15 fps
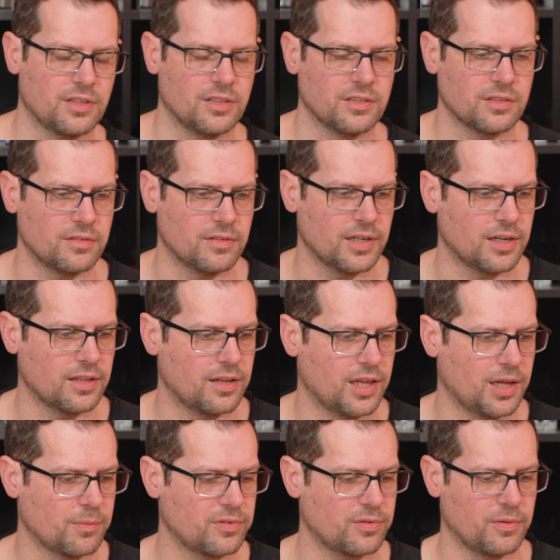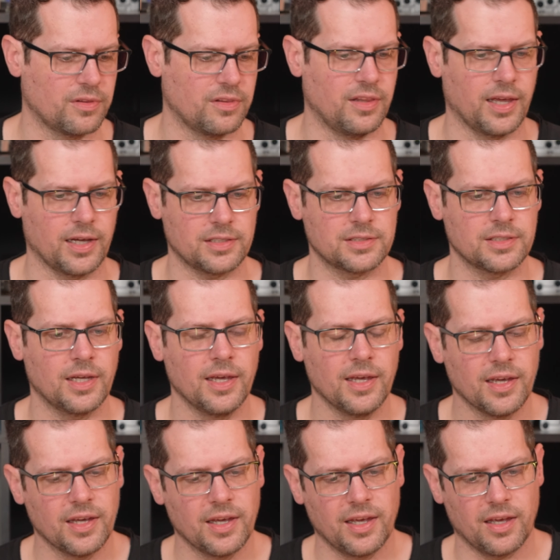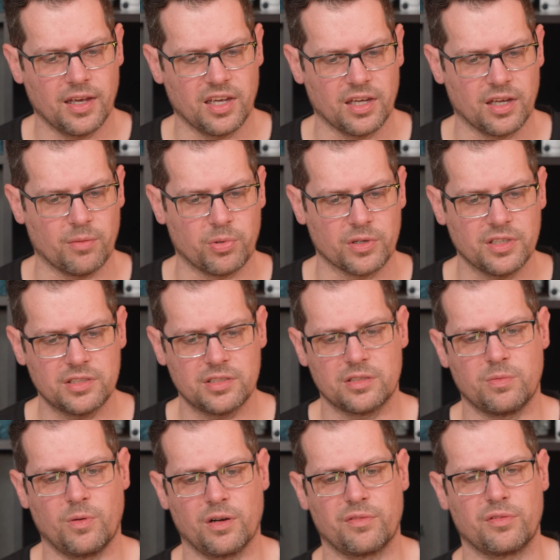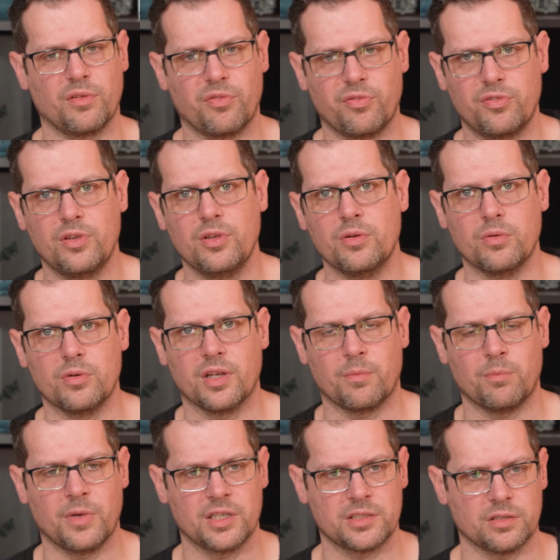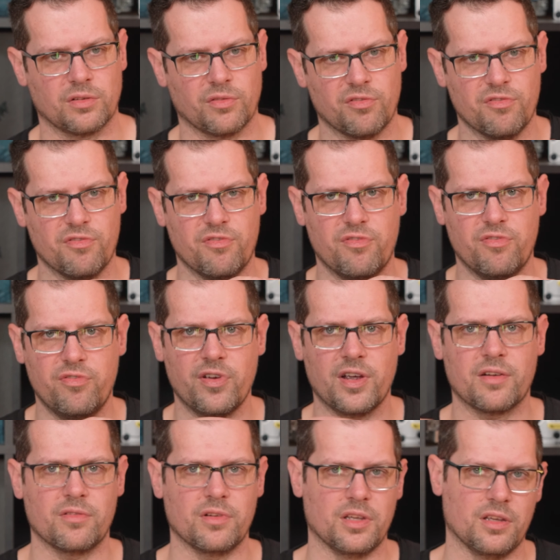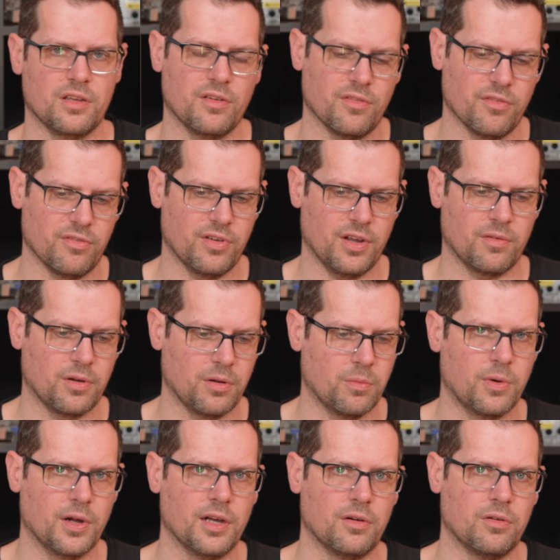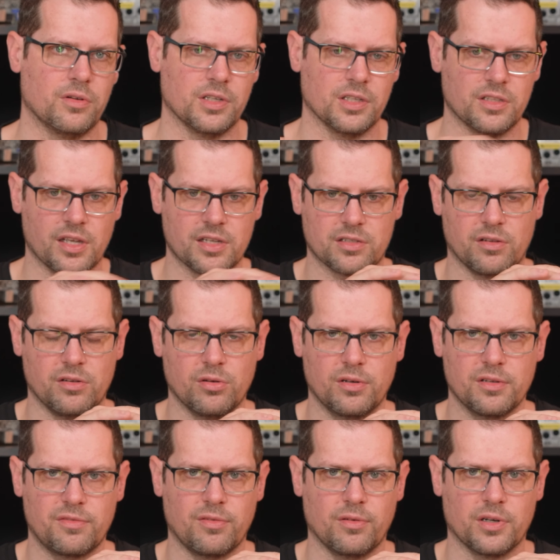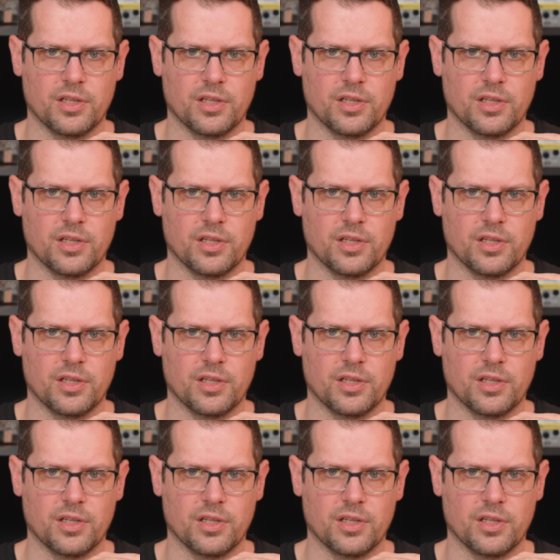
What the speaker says: integrated amps with DACs. But this is one of the few that measured very, very well. It has a noise floor